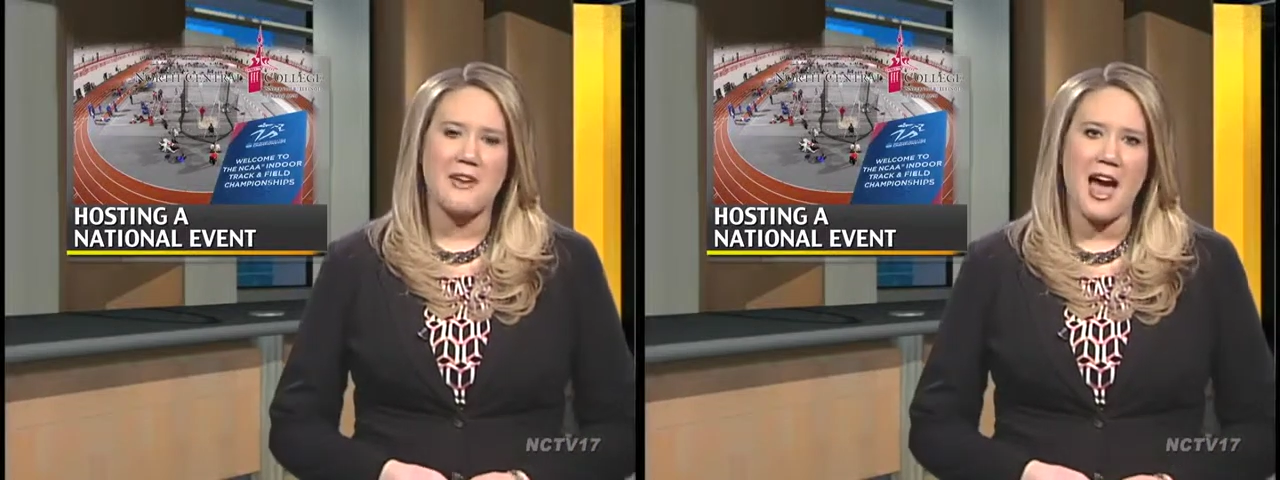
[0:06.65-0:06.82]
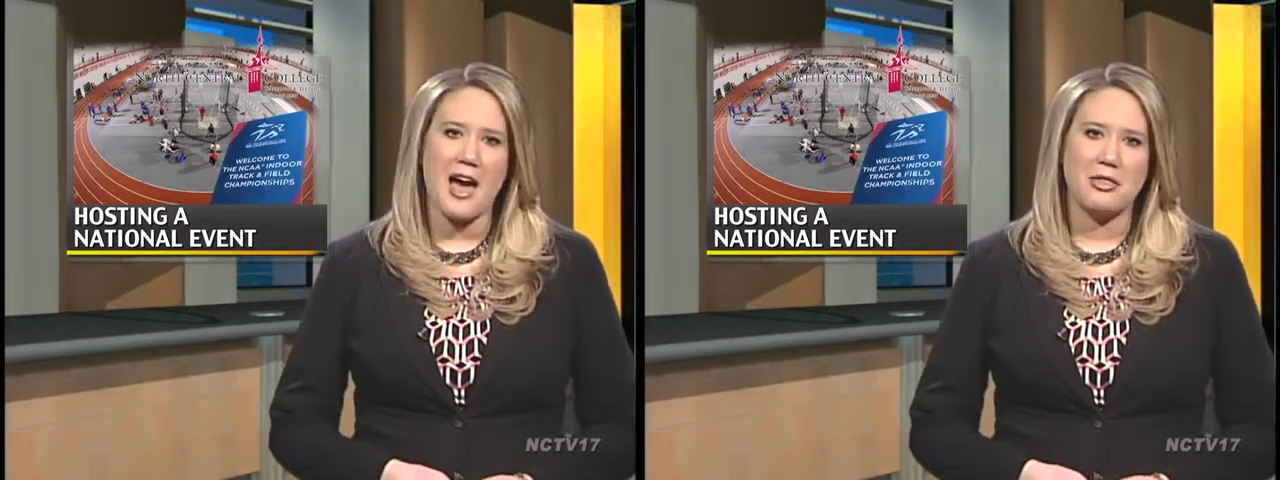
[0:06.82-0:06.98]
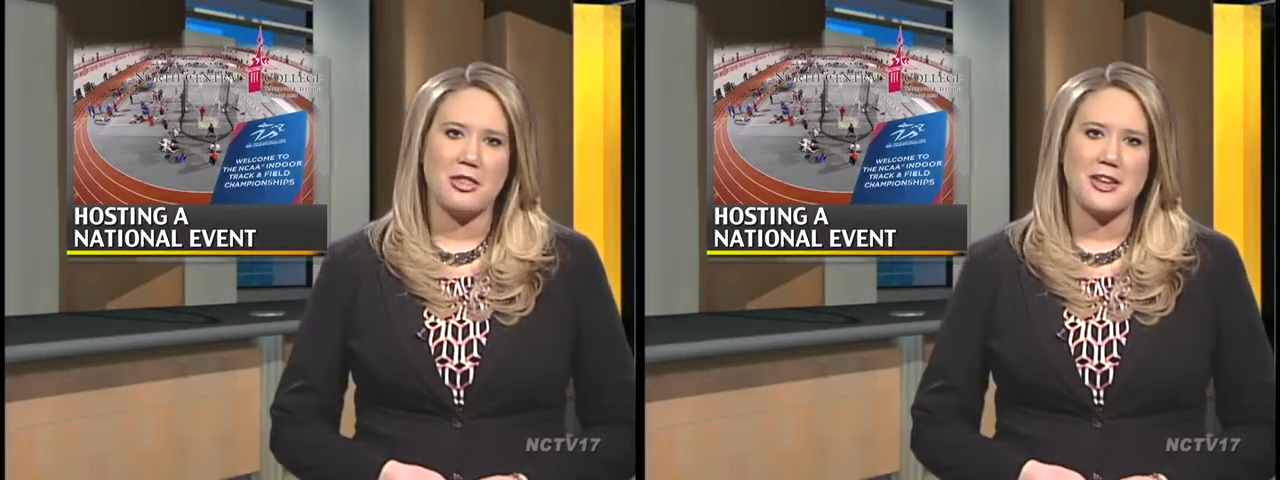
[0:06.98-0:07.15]

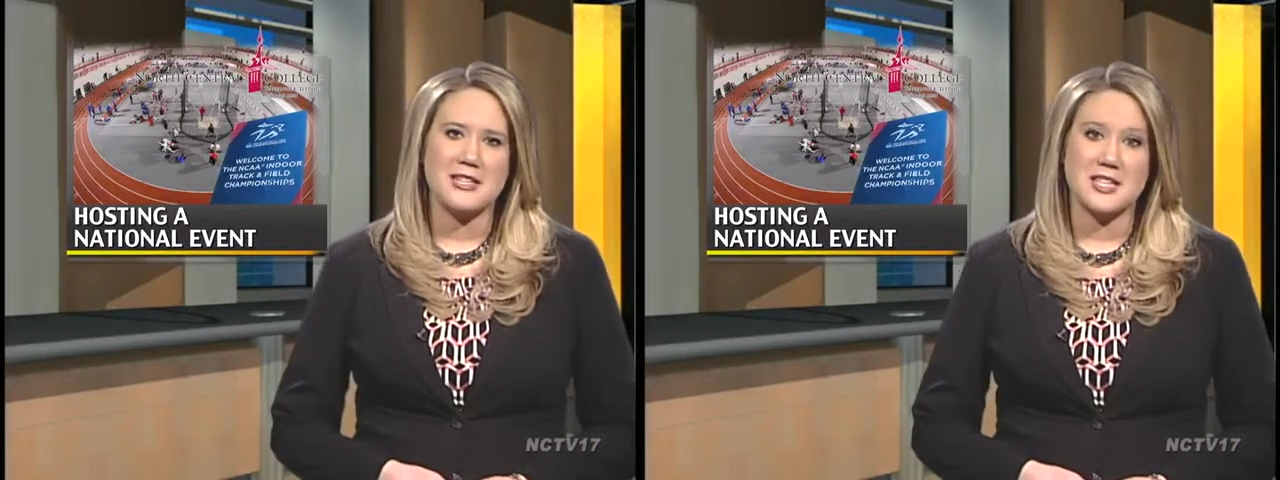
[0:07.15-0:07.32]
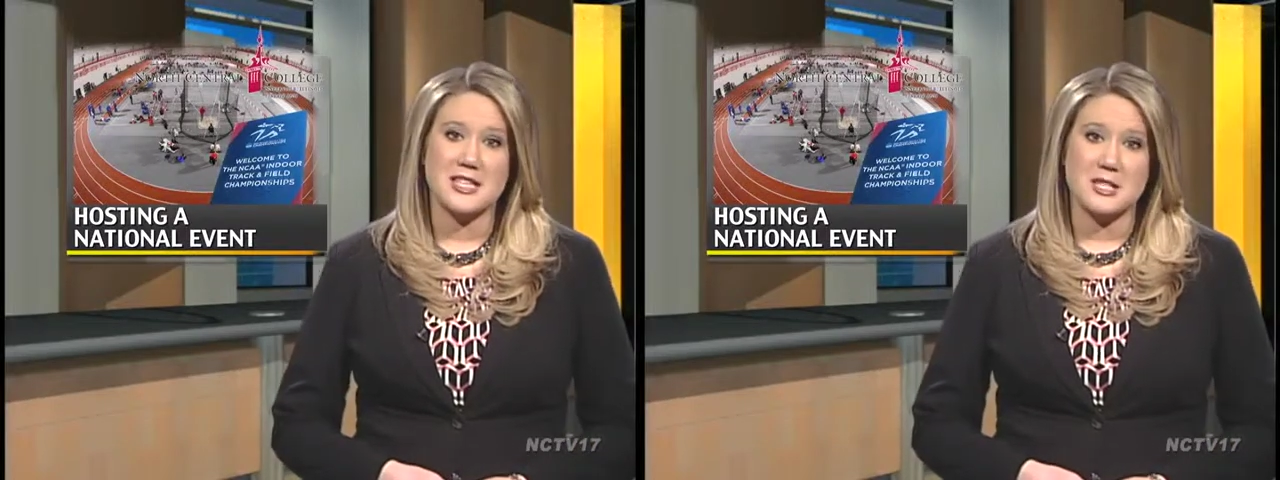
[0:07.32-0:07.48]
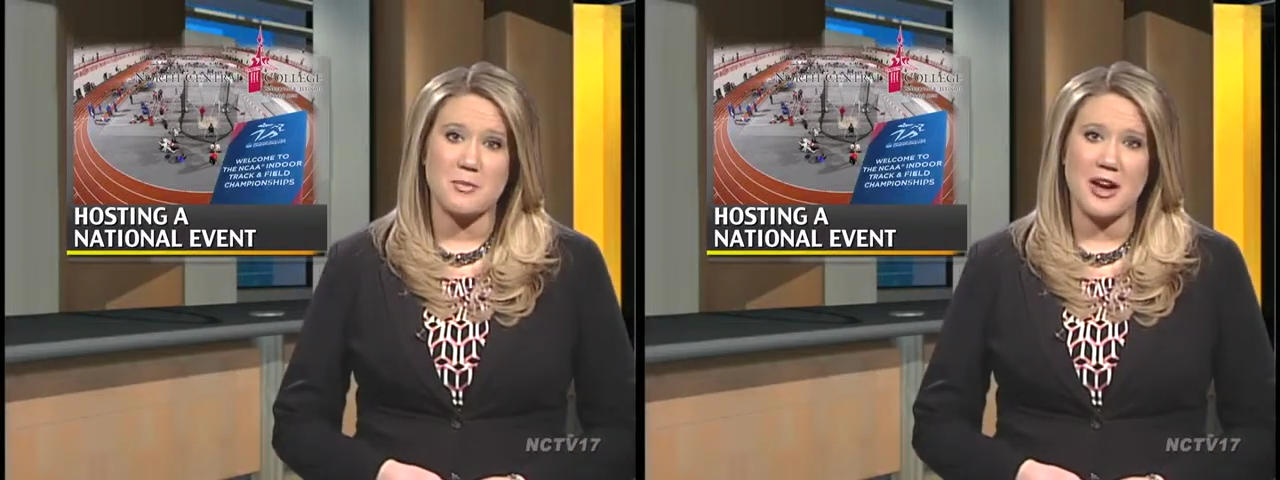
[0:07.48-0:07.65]
athletes
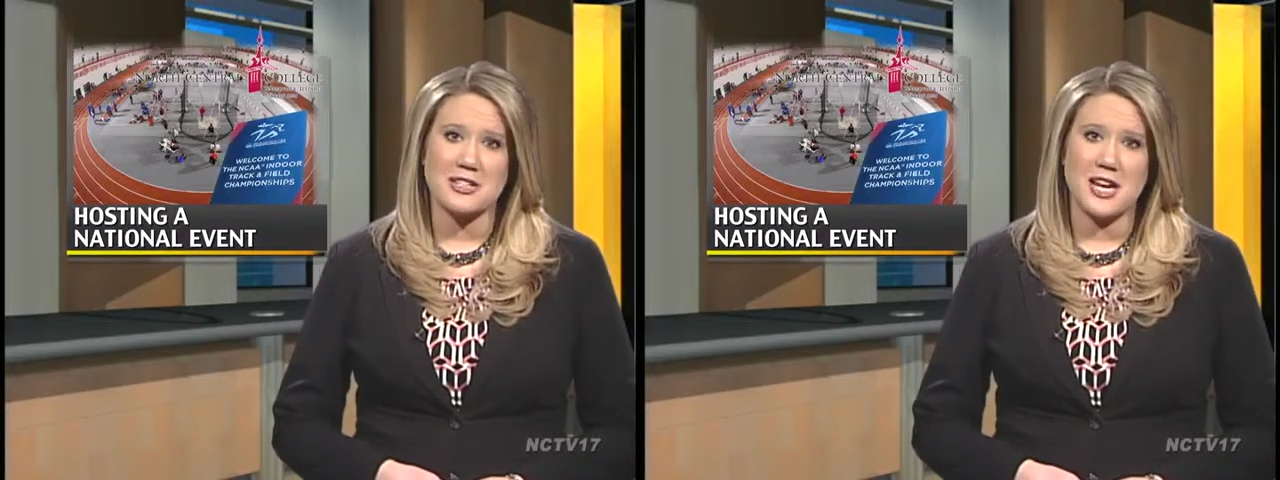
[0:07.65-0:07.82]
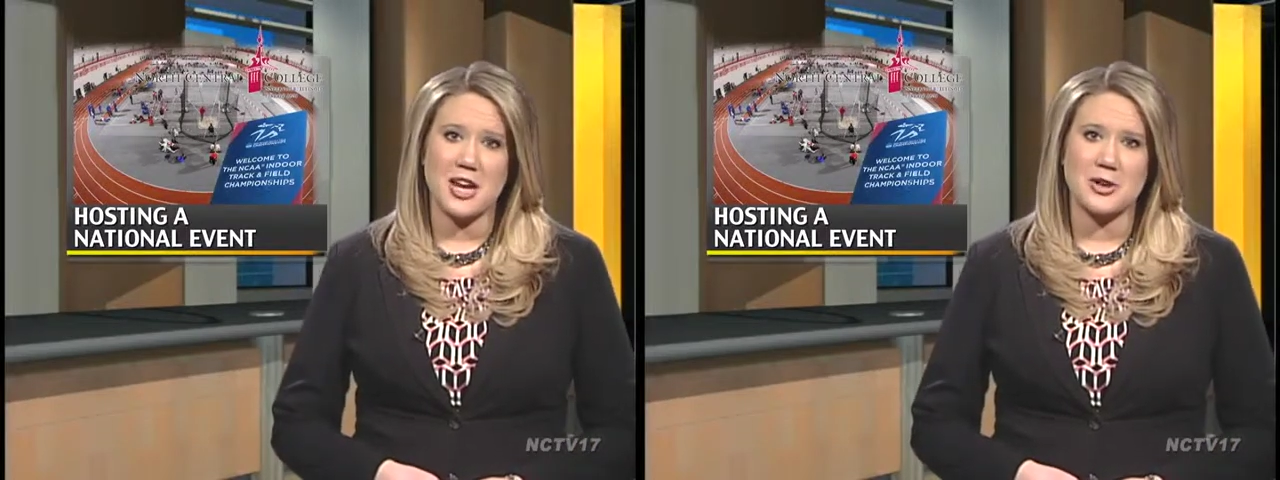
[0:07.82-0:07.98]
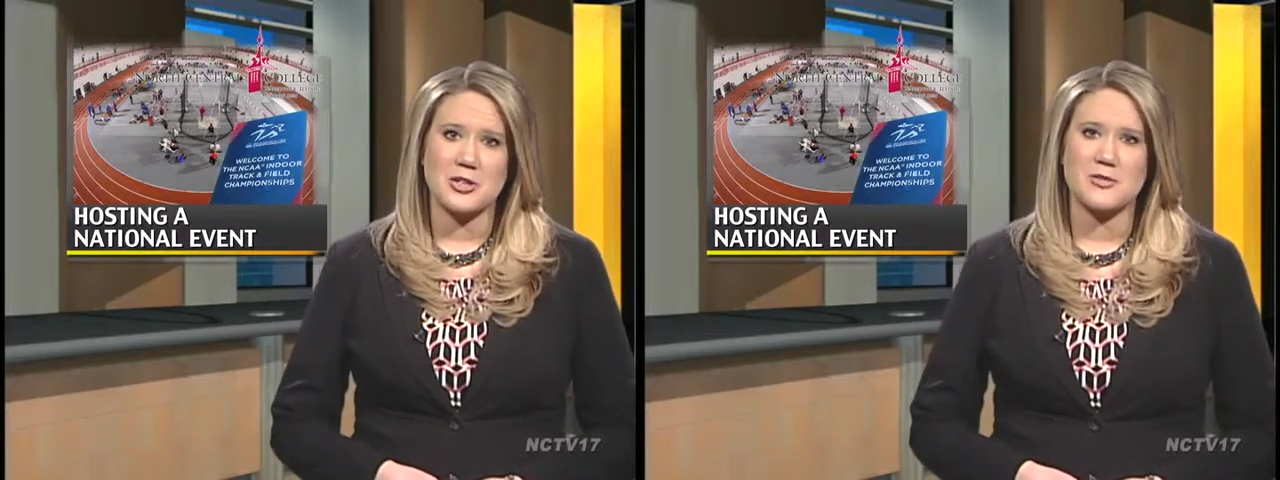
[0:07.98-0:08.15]
and
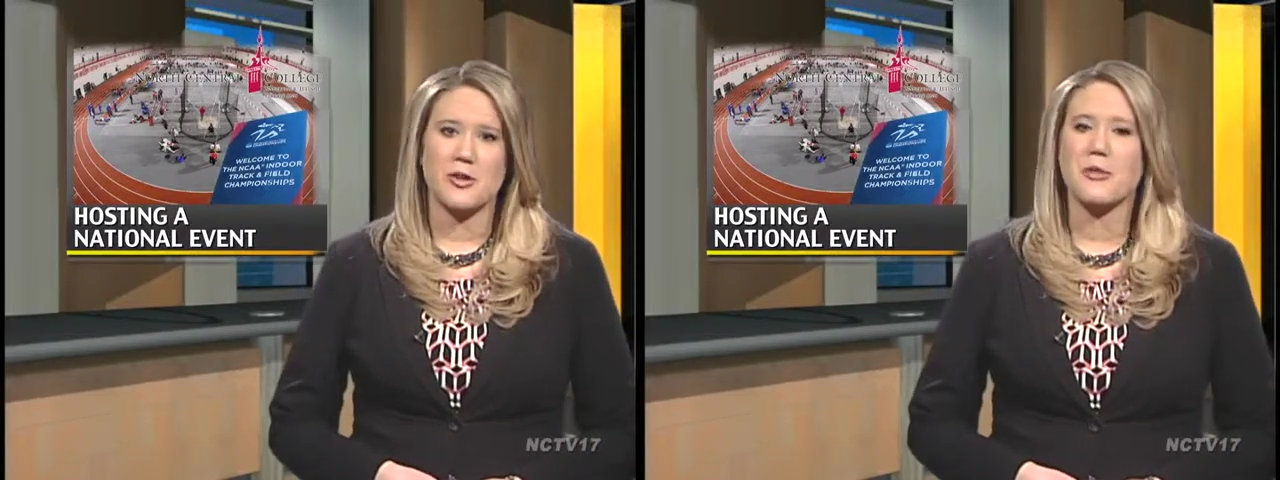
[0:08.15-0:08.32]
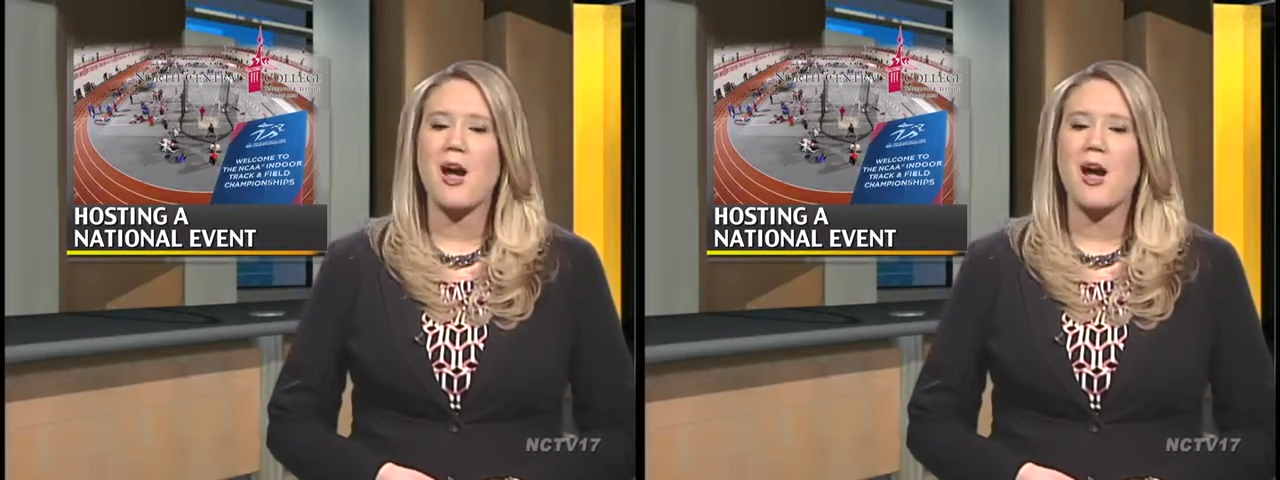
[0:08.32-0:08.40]
spectators from